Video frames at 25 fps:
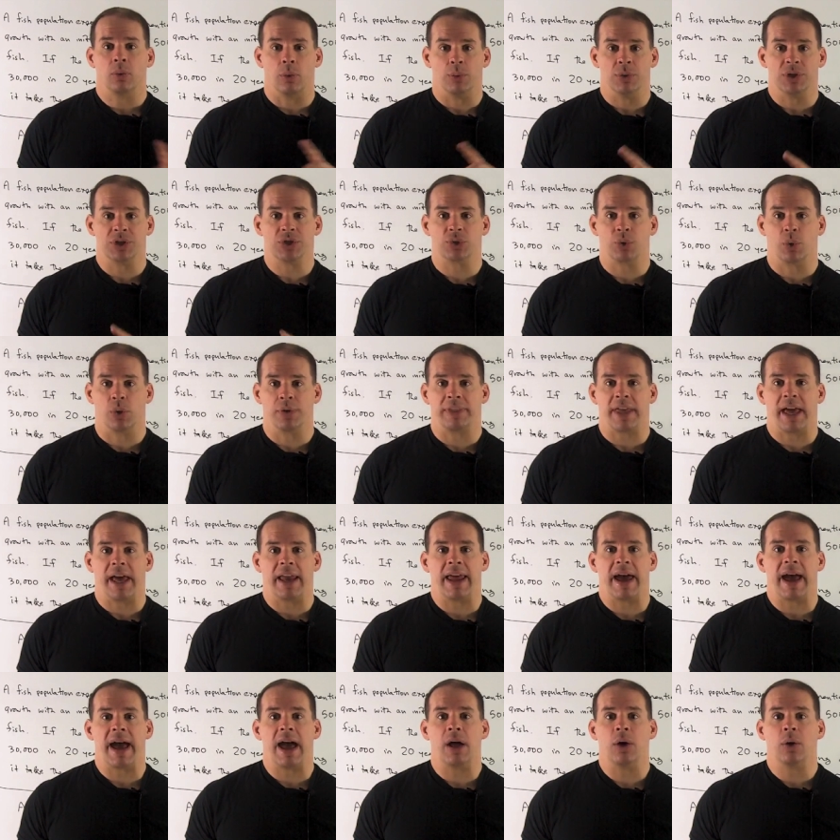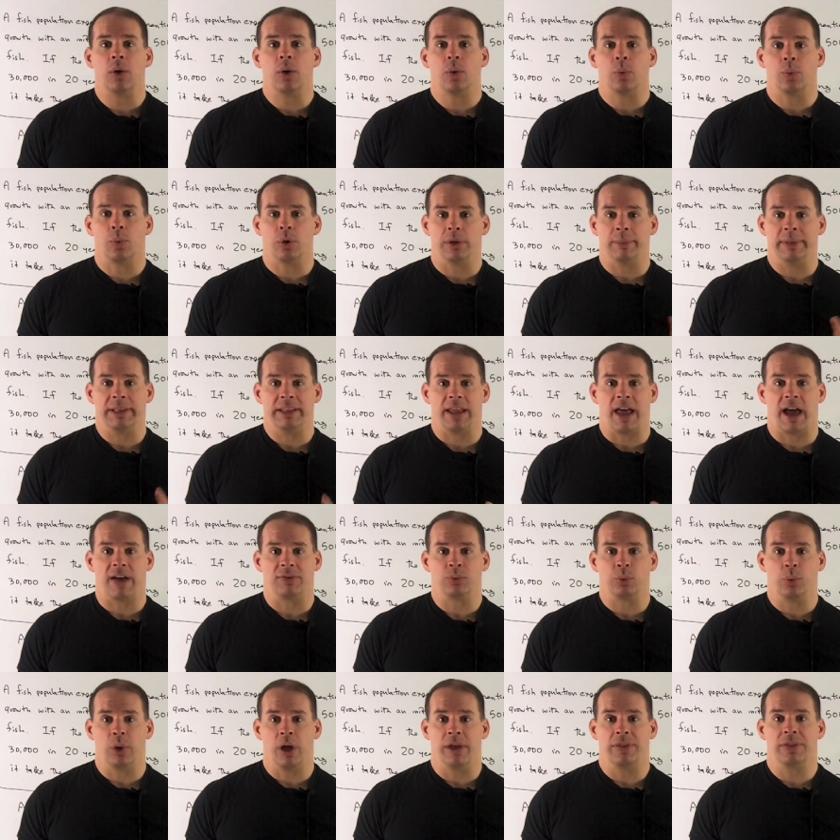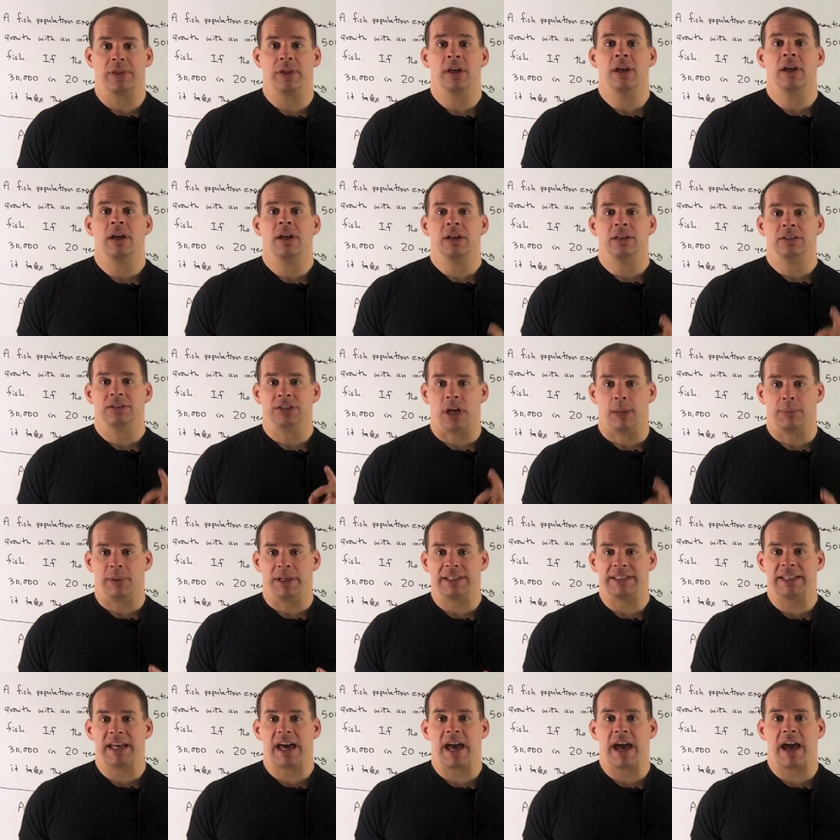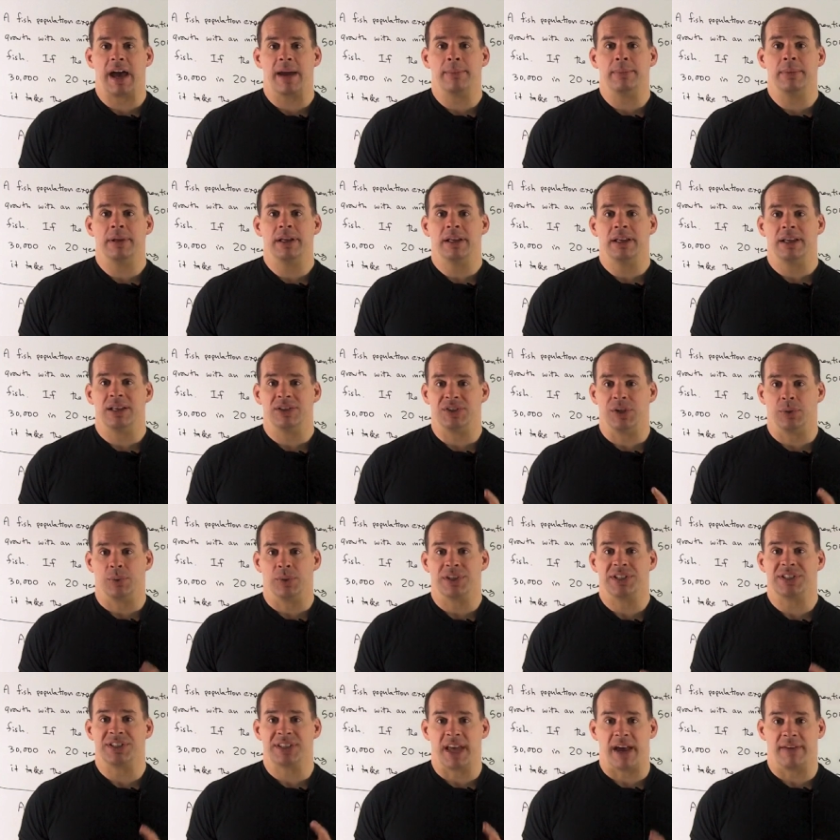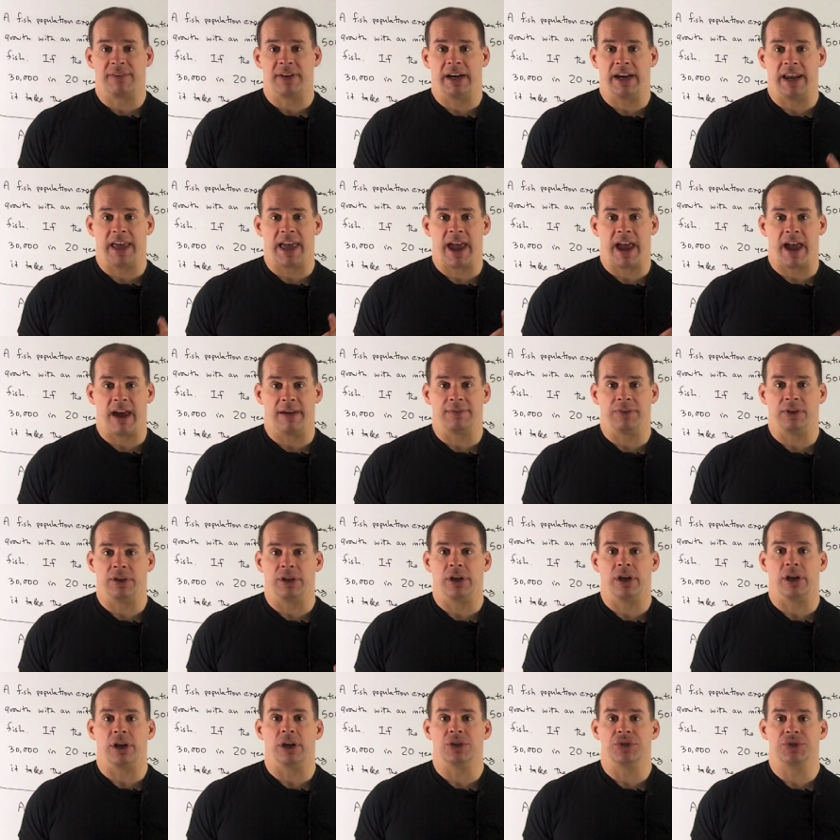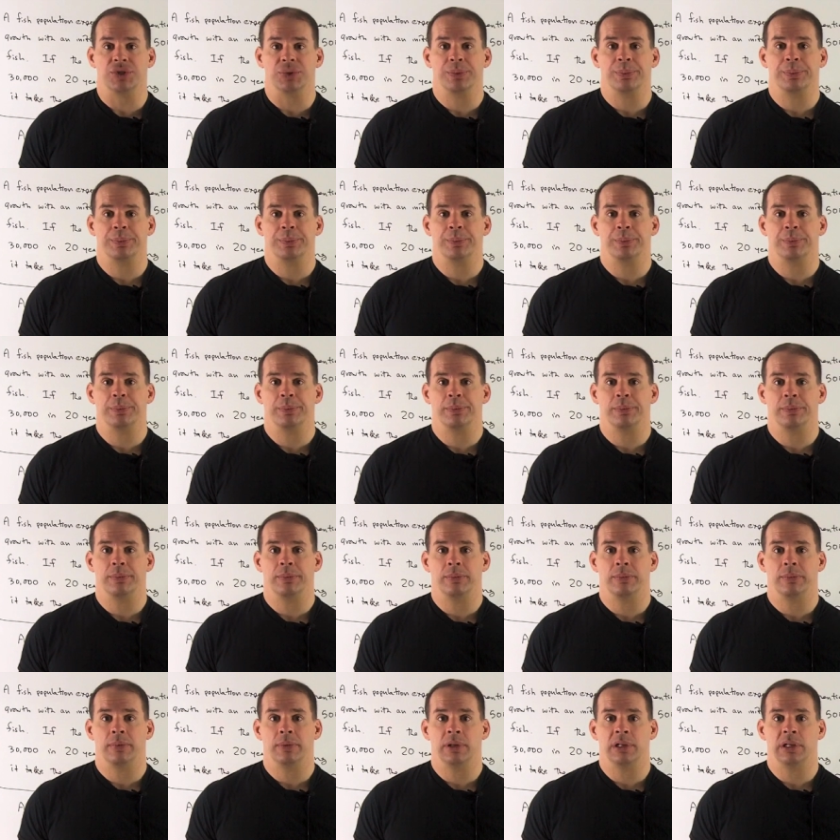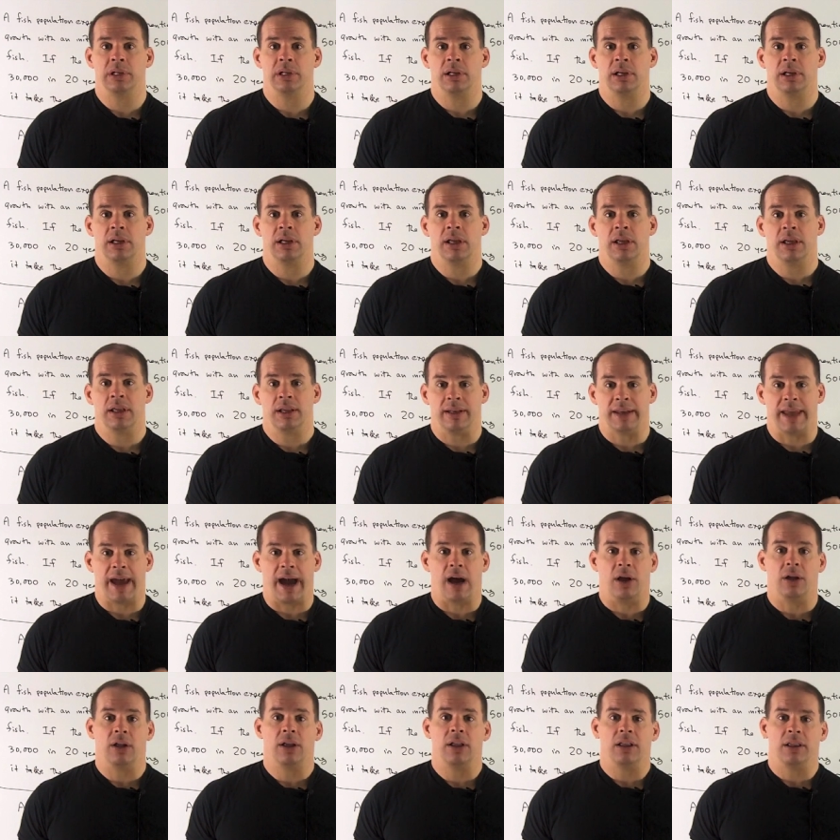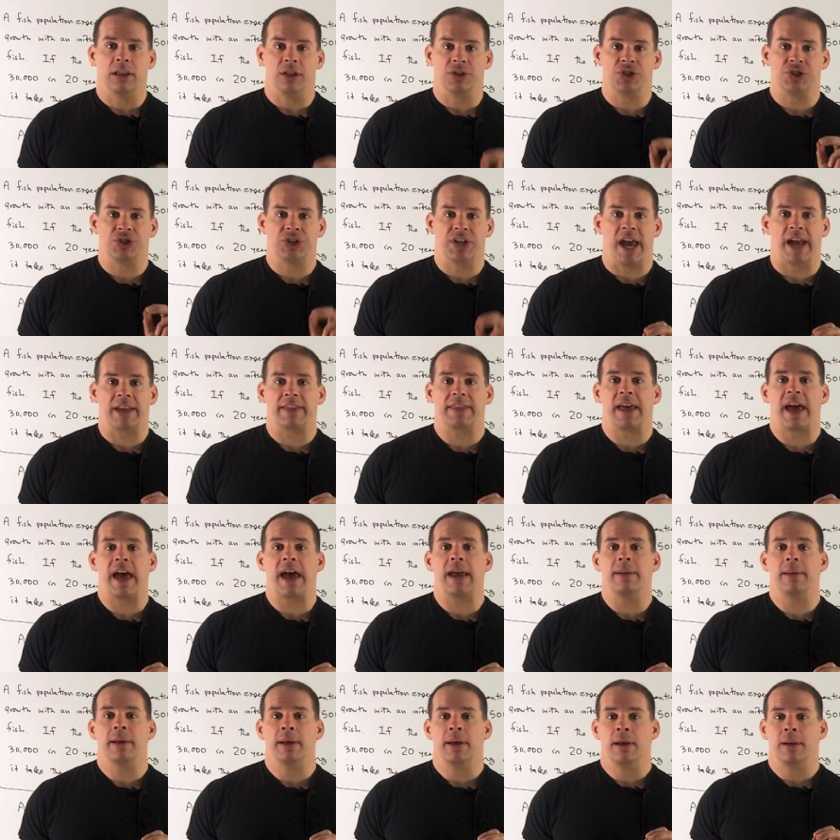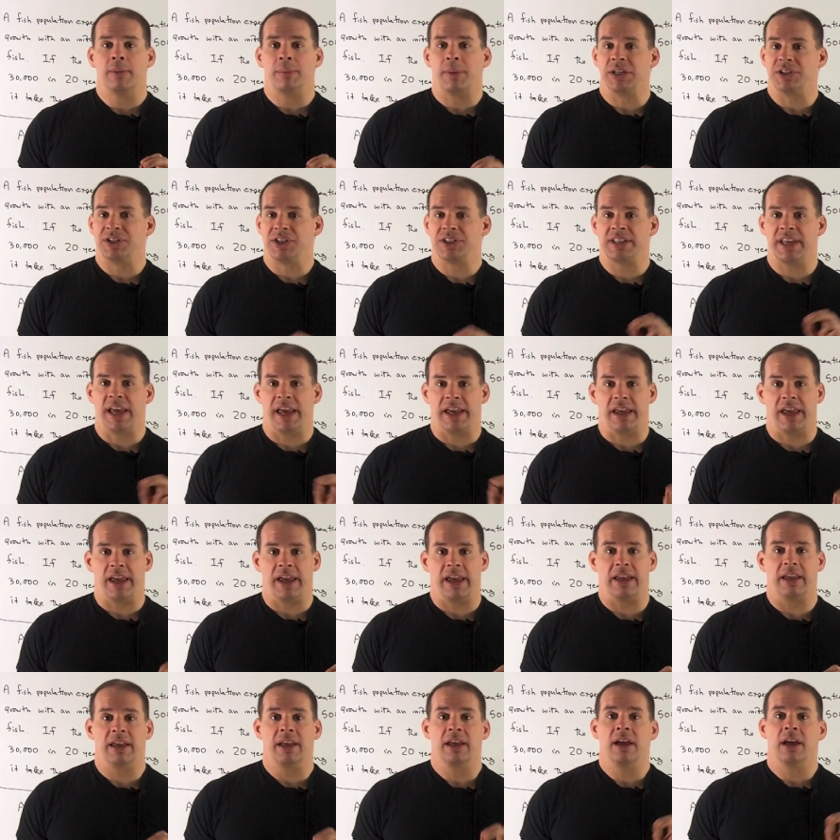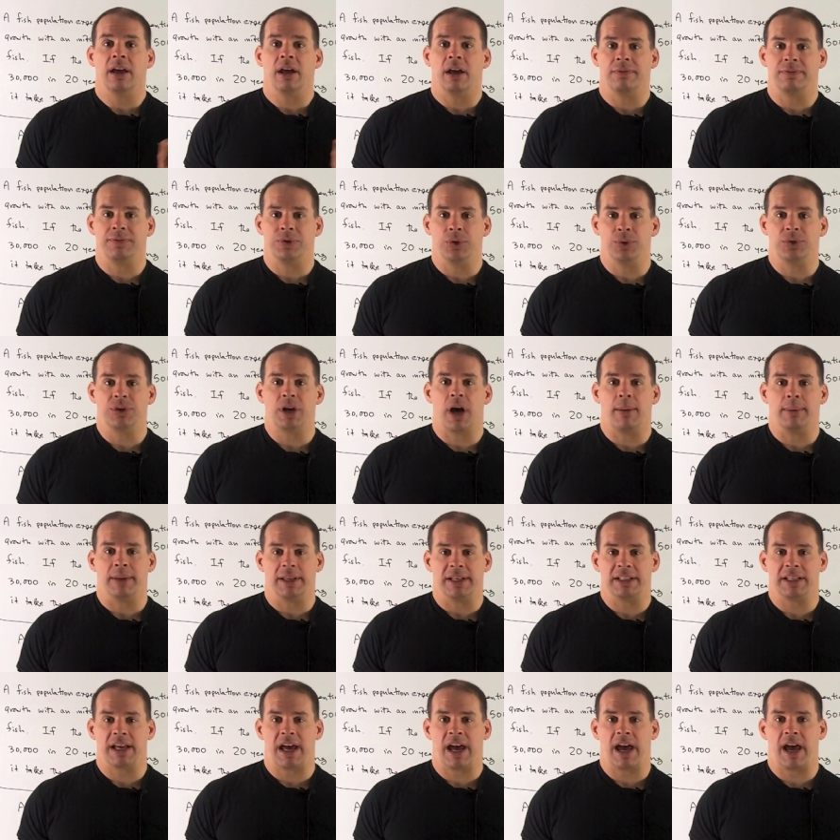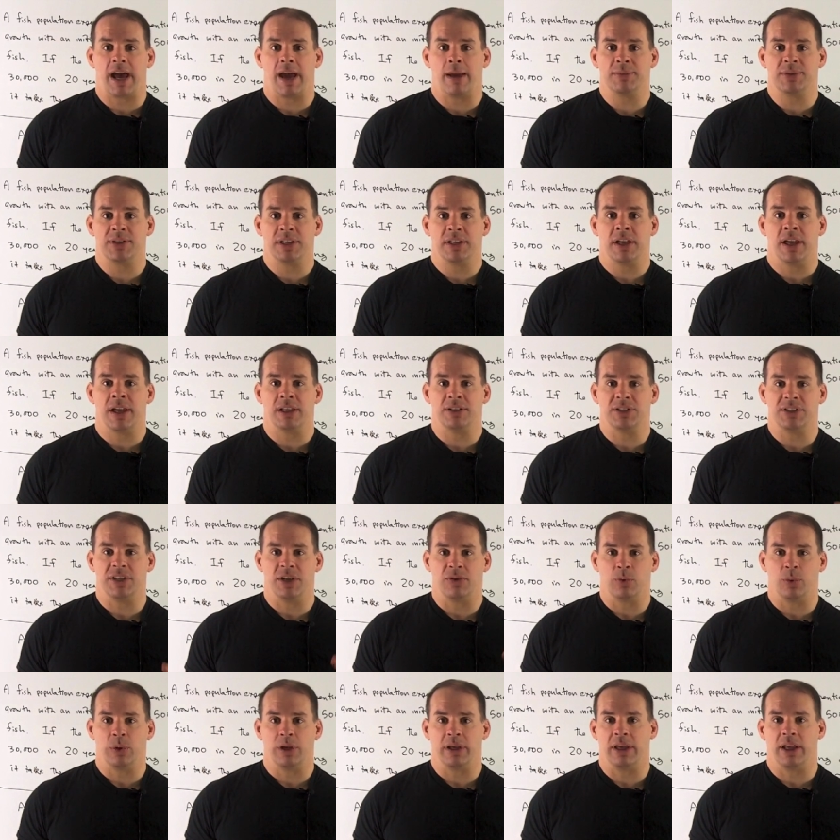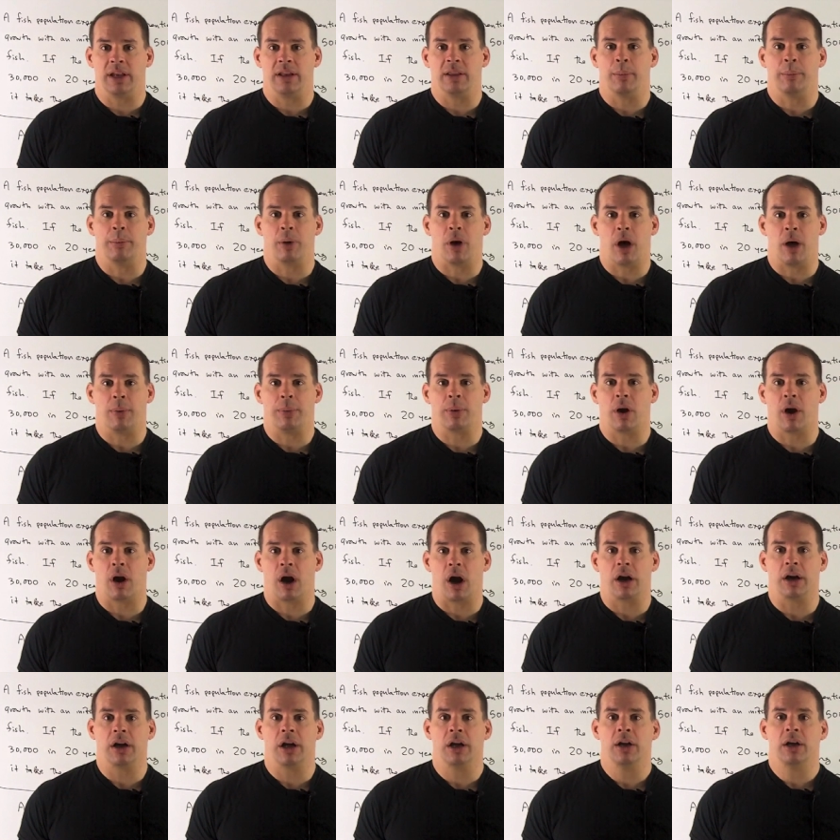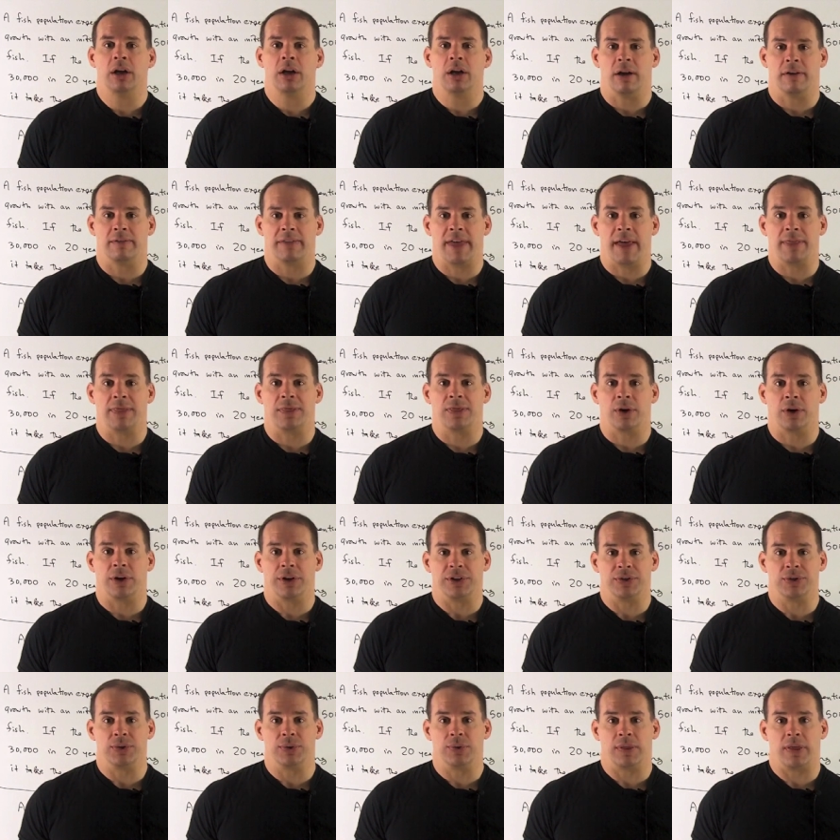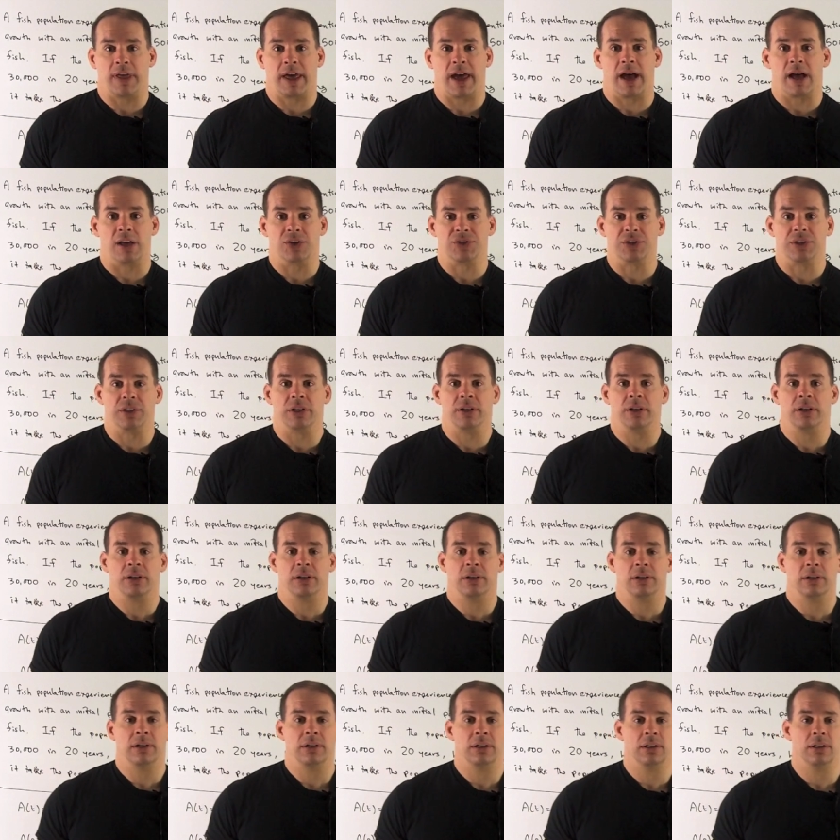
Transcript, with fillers: When we sort that out, we're gonna be left with doubling time is equal to seven and a half years. Now, let's check that by just taking a few doubling times and see if we can get in the ballpark of that 32,000.